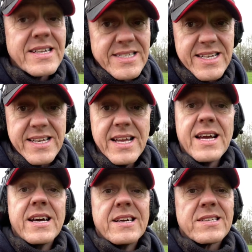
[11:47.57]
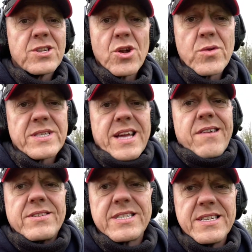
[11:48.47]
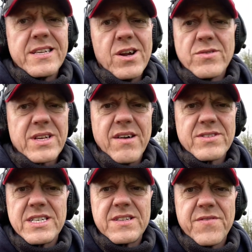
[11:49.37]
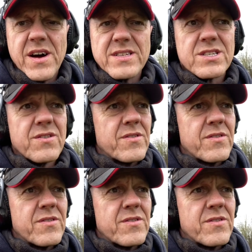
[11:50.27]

See, it's not always guaranteed. You're not always guaranteed to find stuff.